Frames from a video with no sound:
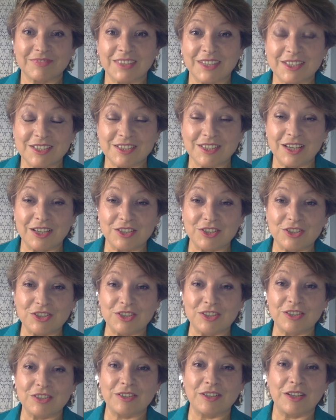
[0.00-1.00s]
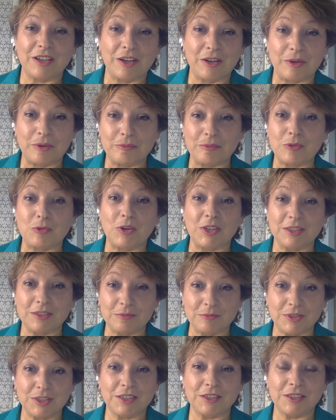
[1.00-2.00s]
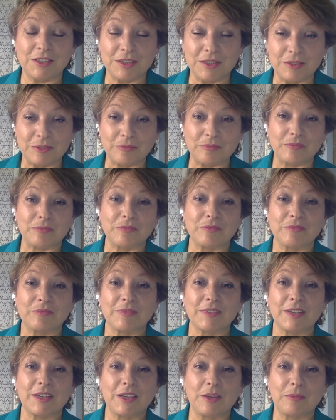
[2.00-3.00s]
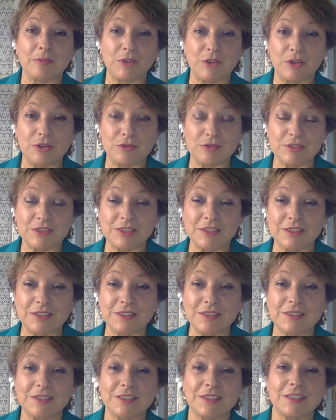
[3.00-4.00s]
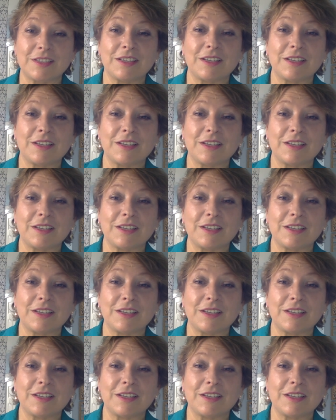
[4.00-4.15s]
session, quantum healing hypnosis,